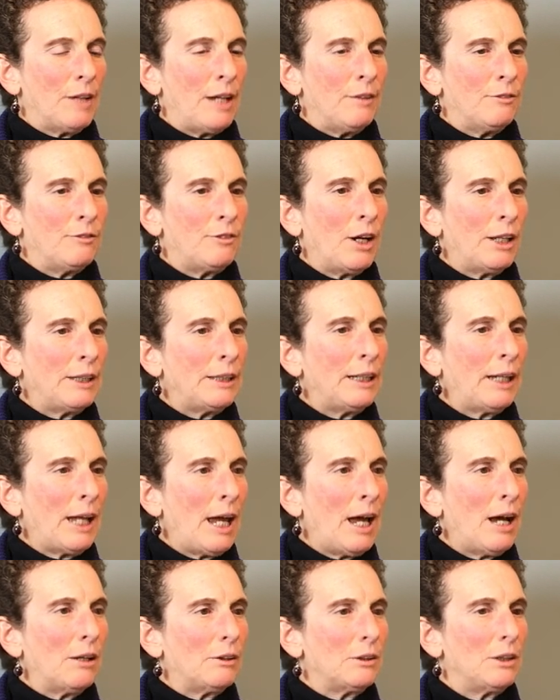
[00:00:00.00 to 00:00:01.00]
finding
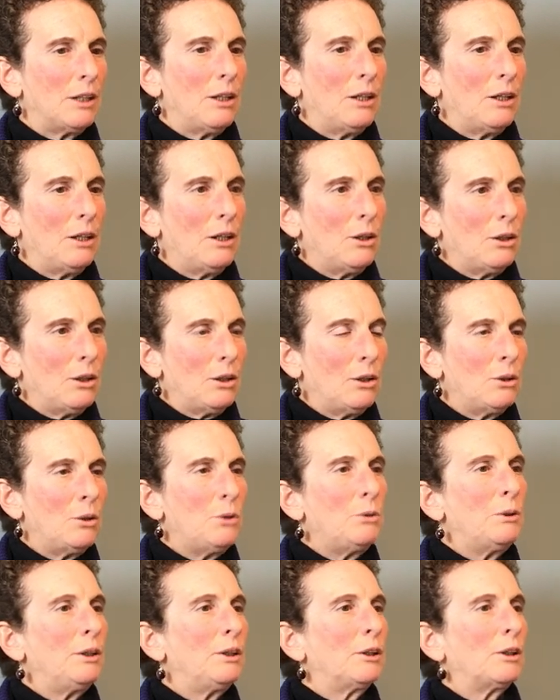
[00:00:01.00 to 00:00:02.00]
out
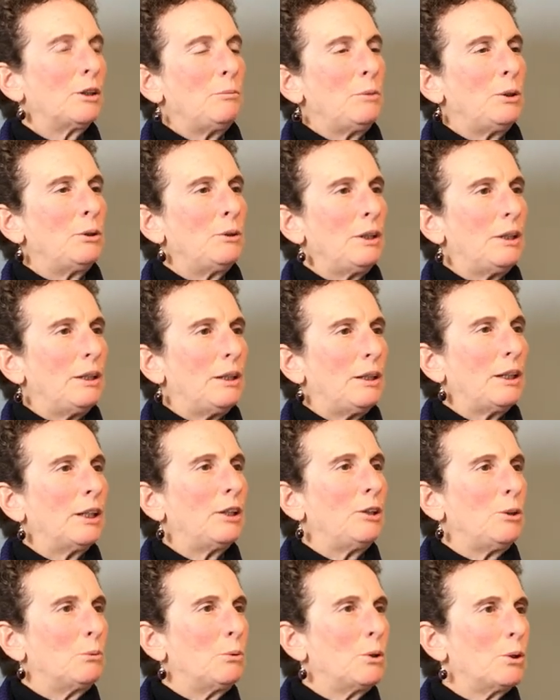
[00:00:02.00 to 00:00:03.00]
who in the community
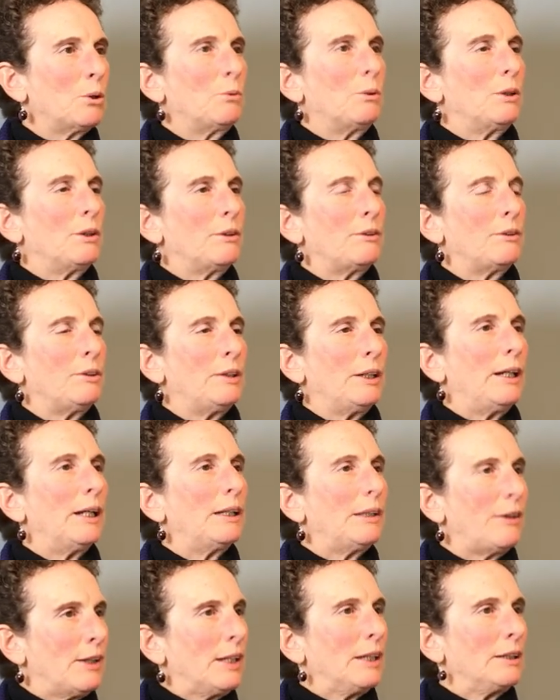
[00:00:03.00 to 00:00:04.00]
can you work with to
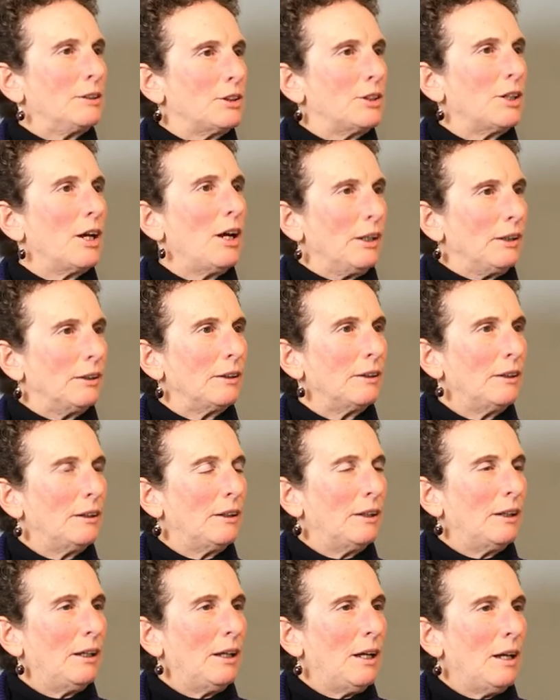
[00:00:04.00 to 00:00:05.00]
get things done.
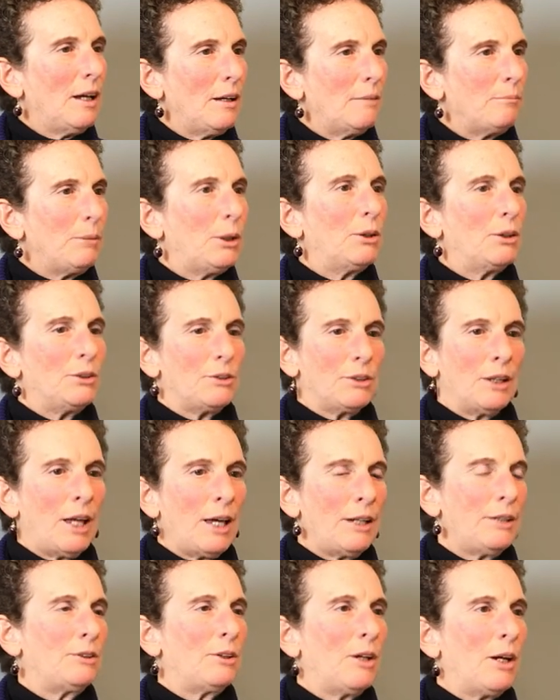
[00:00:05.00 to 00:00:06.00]
Because a
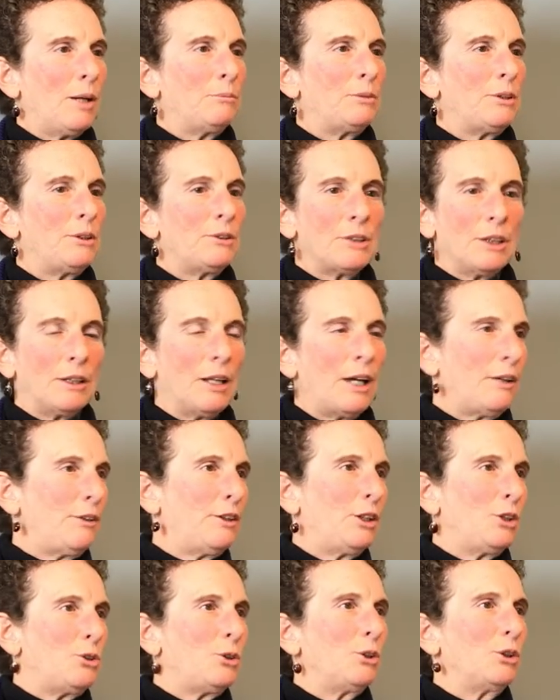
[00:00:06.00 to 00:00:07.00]
lot of times there's a lot of
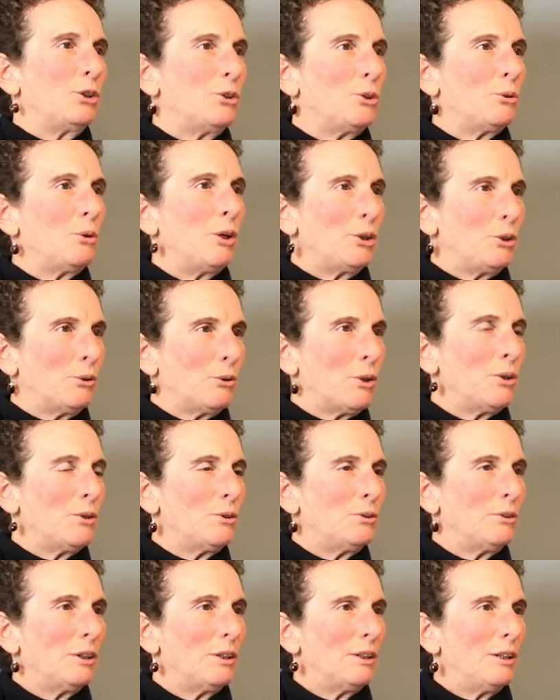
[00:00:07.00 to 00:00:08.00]
things you can do on your
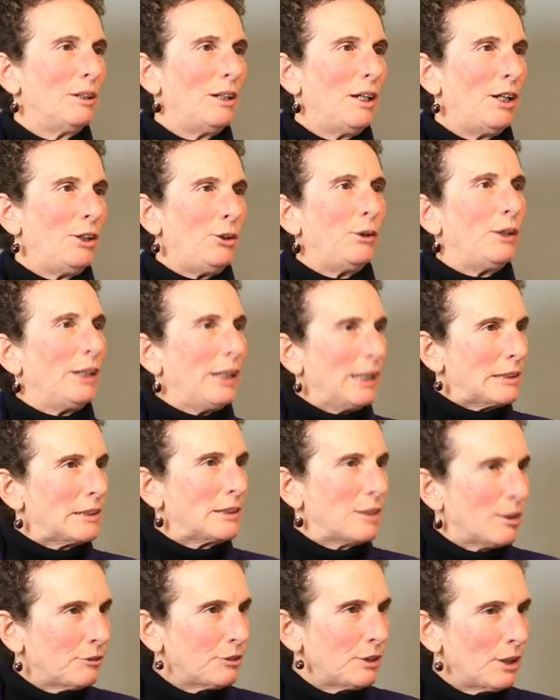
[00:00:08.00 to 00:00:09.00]
own and you can get
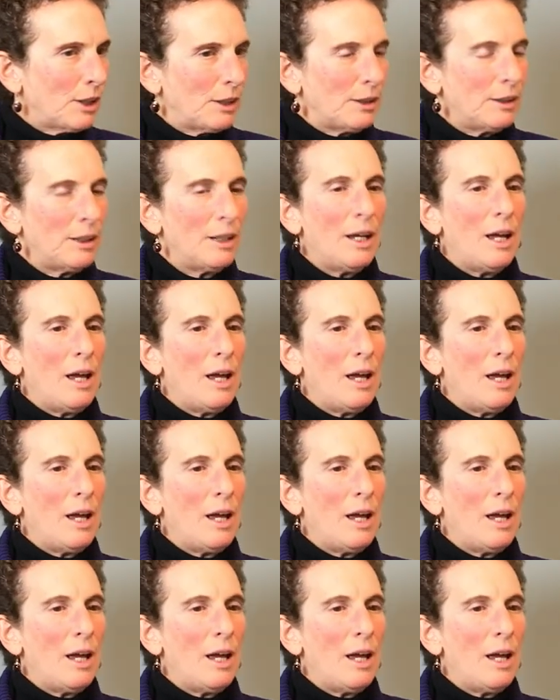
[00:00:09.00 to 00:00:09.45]
stuff done,